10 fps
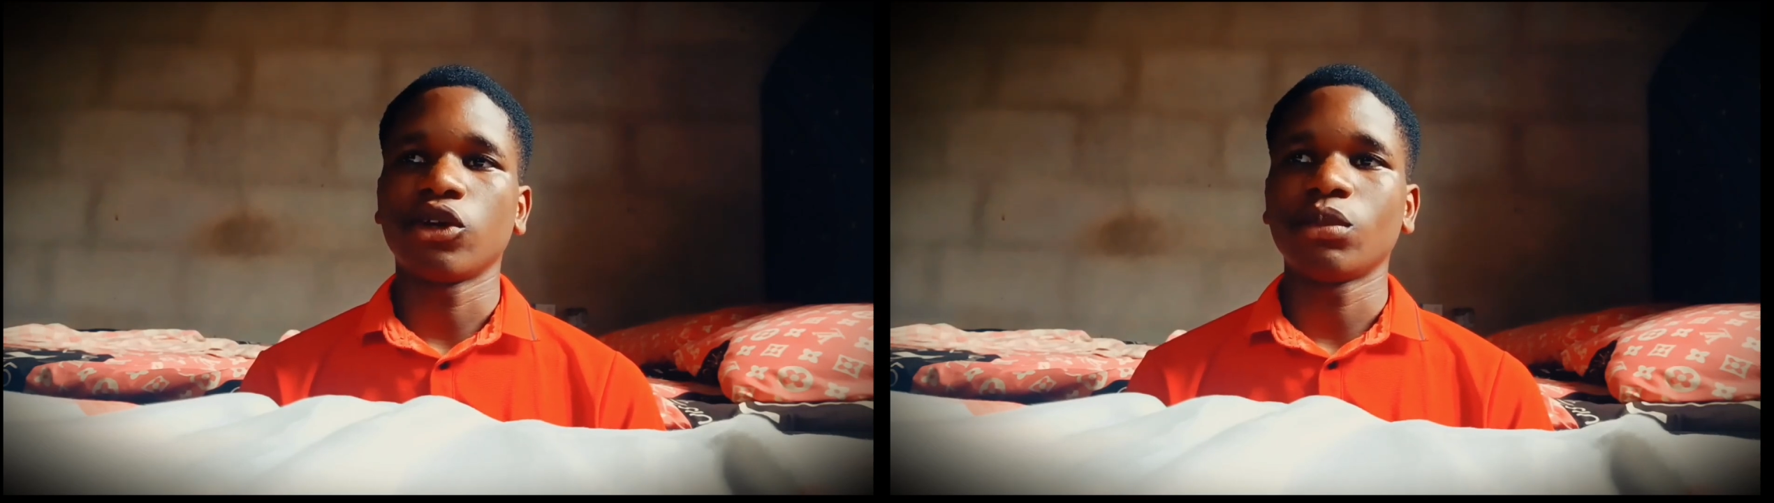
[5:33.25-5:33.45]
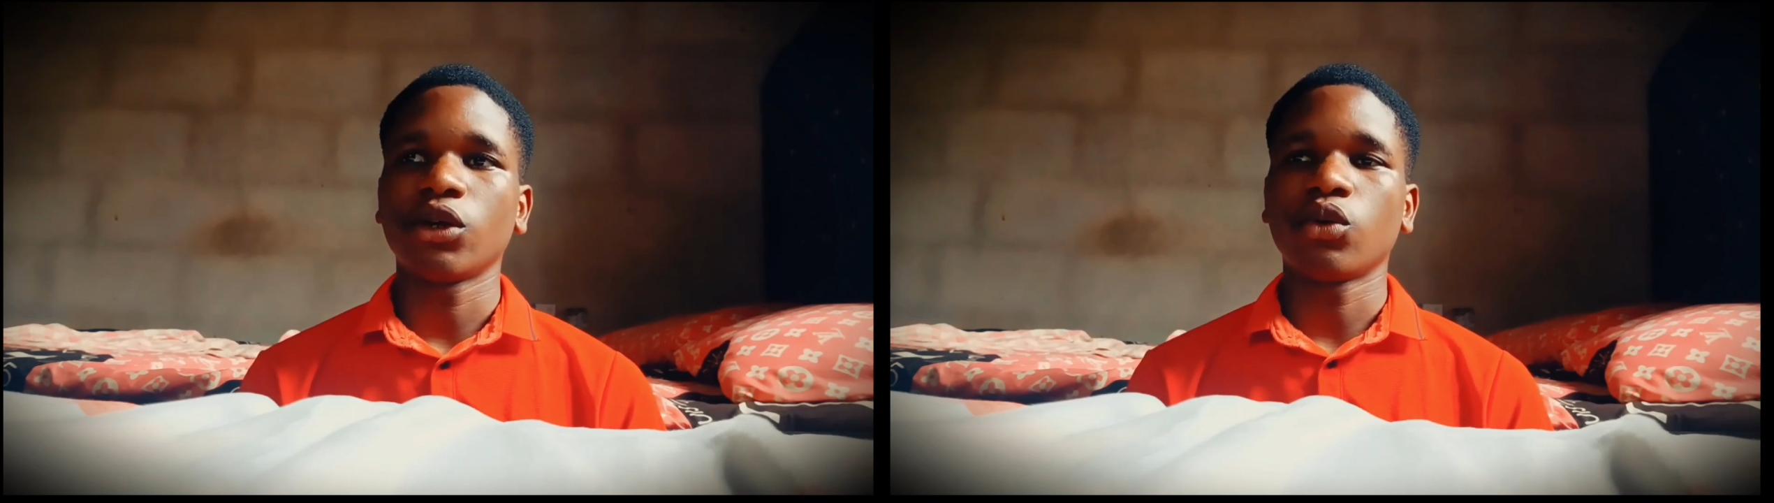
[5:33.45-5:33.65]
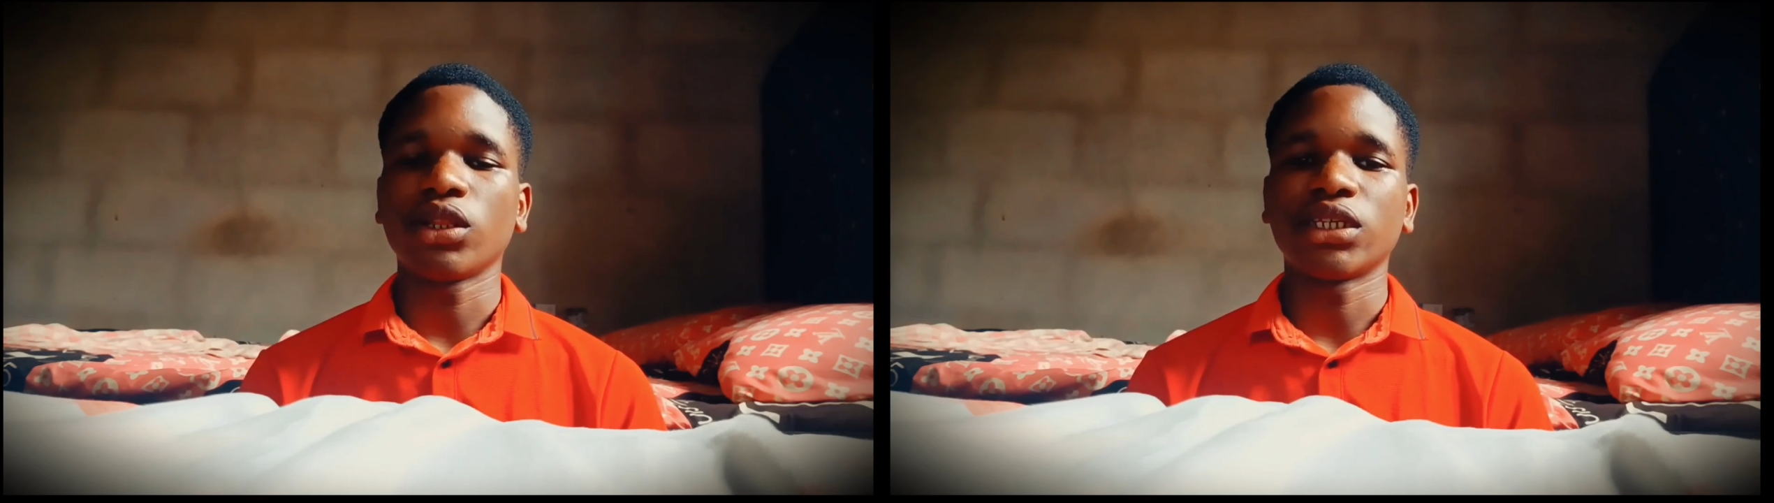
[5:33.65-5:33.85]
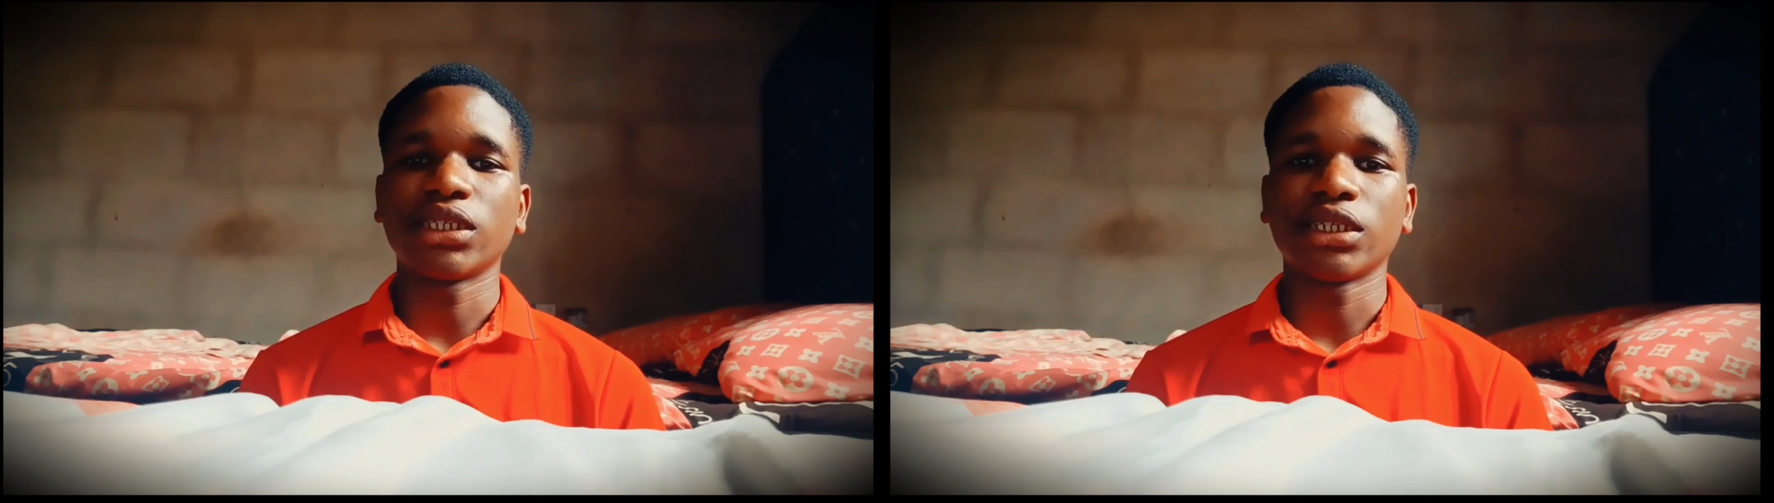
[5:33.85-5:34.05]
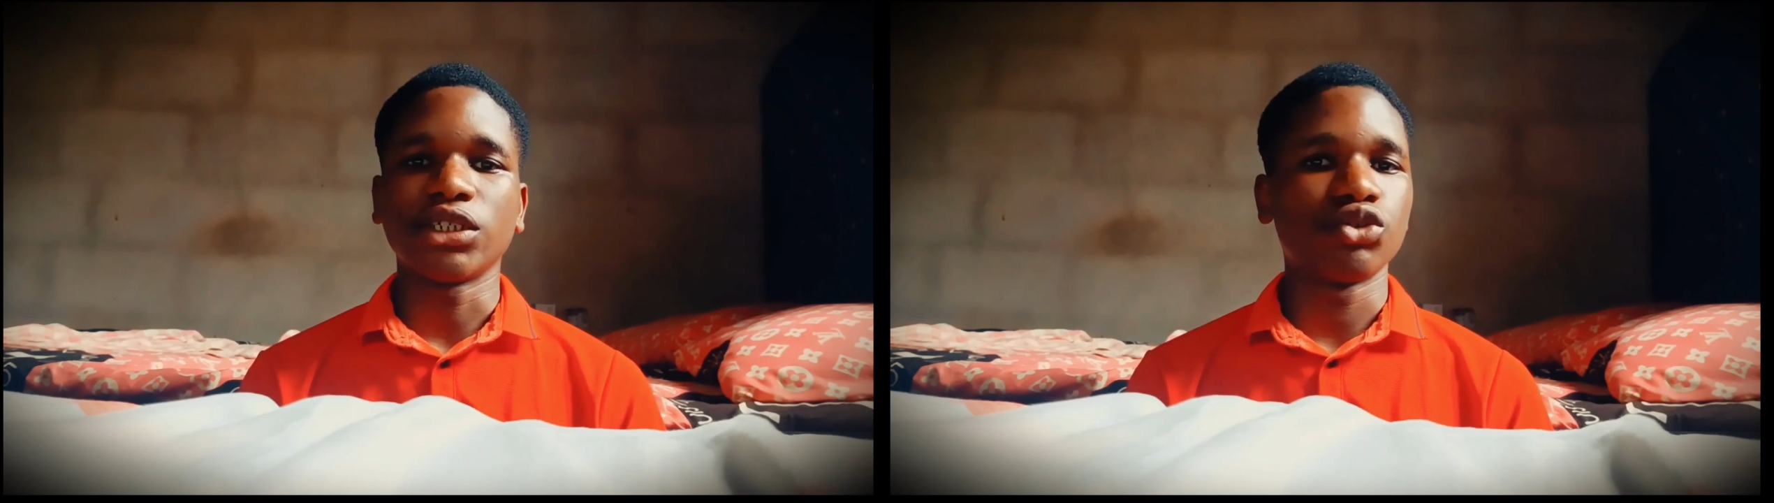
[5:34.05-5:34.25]
thumbnail
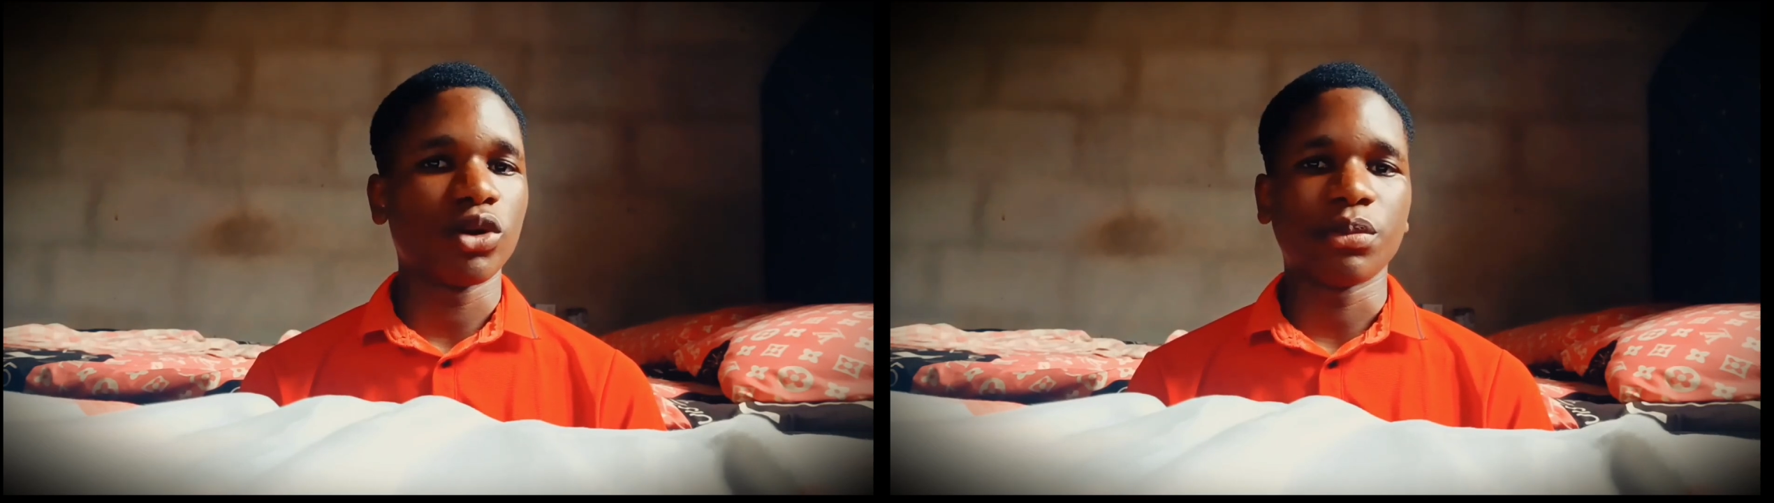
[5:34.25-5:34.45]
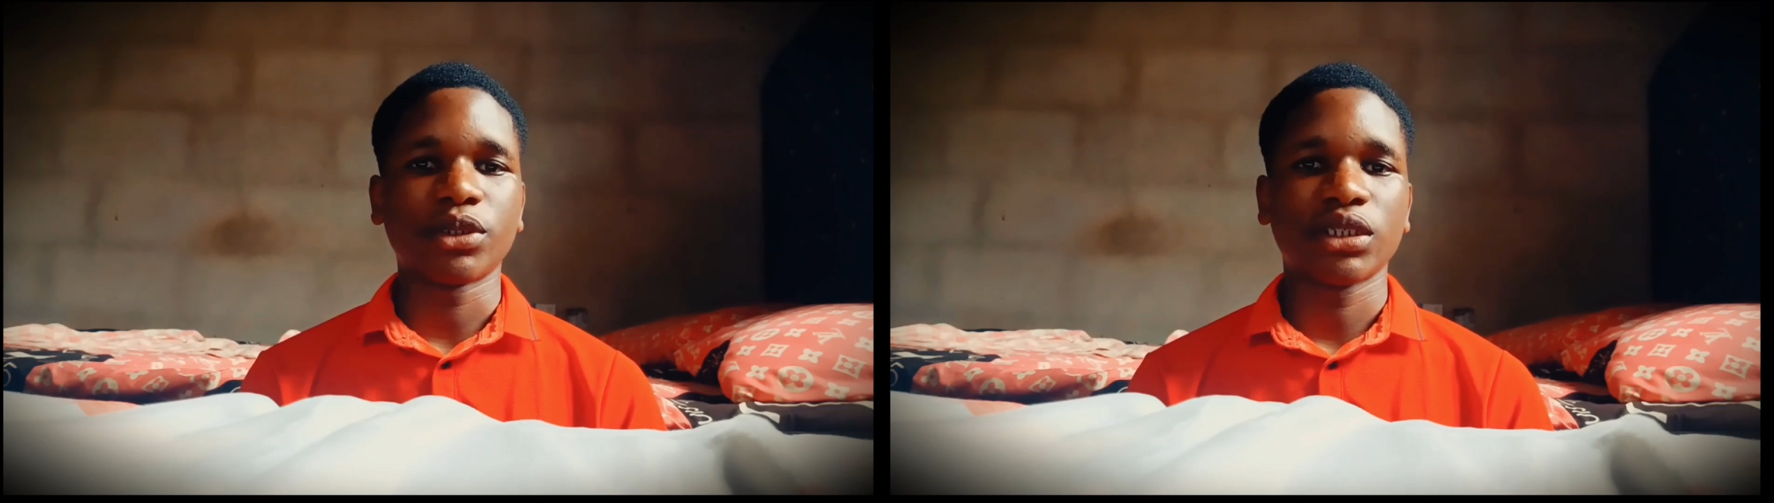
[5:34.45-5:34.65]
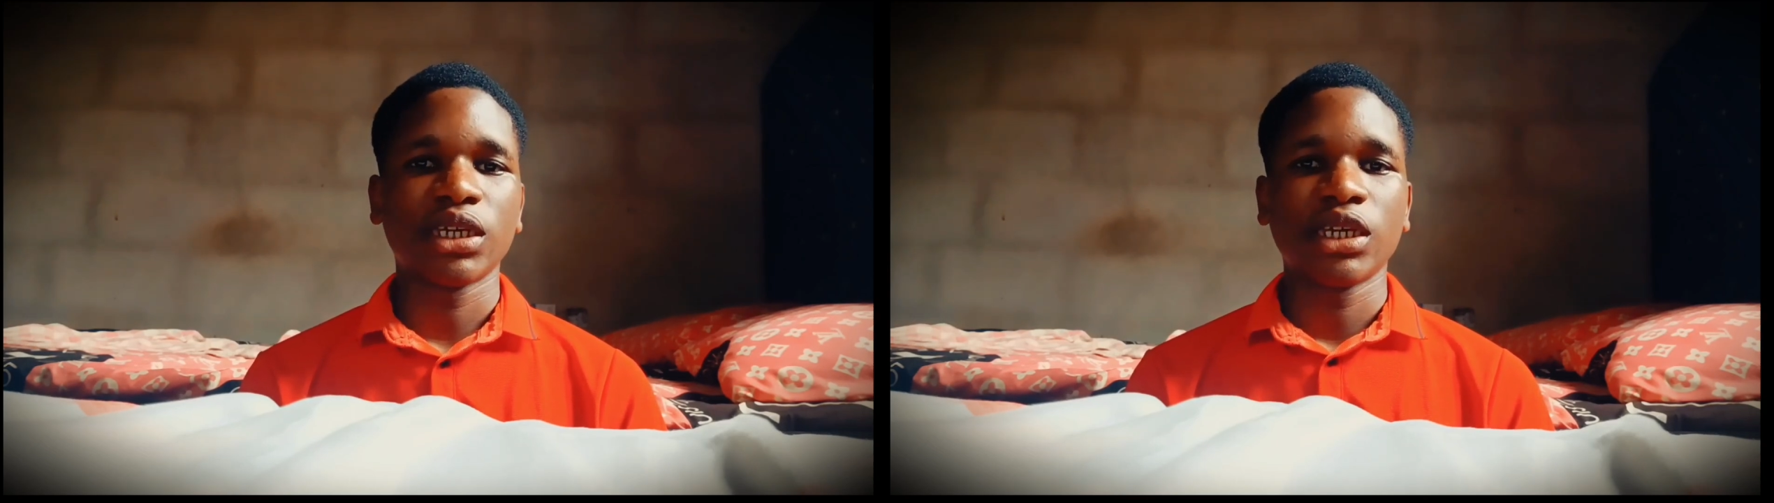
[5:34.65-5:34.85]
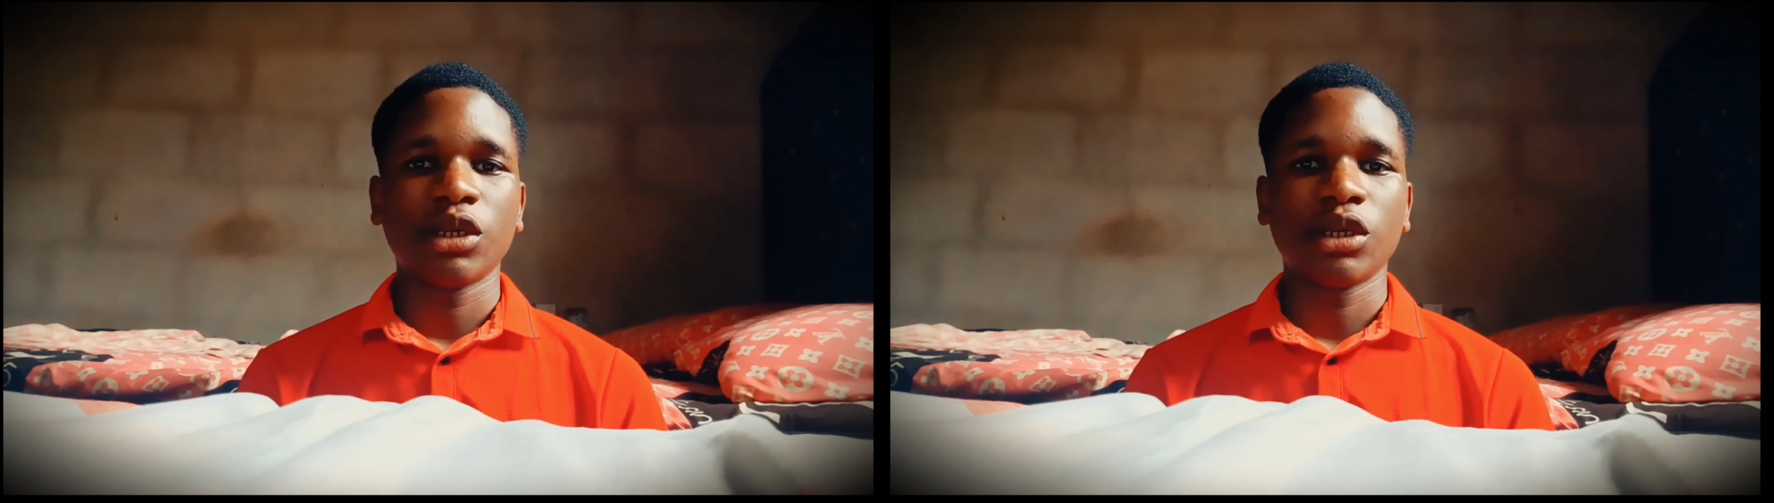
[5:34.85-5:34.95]
quality drops,